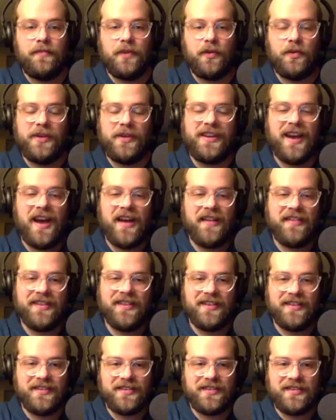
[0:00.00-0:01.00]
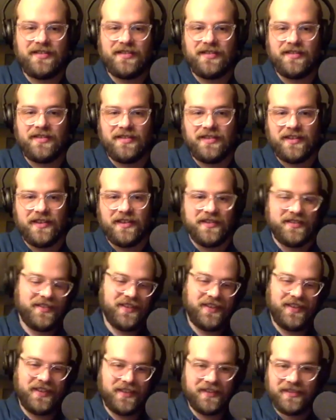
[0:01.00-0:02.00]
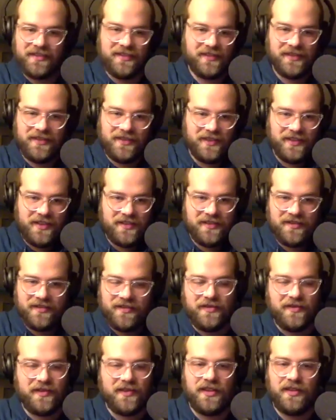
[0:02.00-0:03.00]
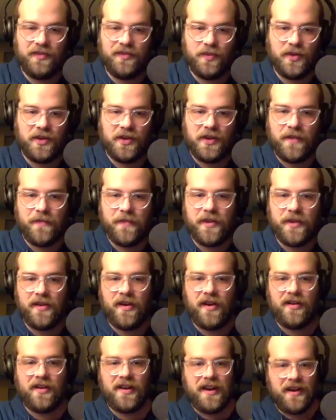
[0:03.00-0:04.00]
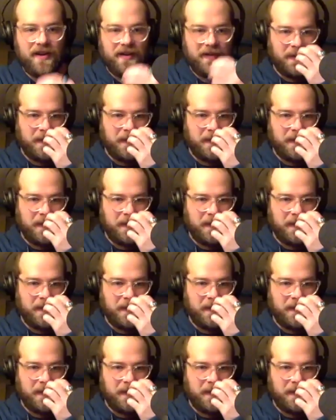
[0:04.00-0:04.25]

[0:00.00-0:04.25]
But we got this because like we're gonna be all right.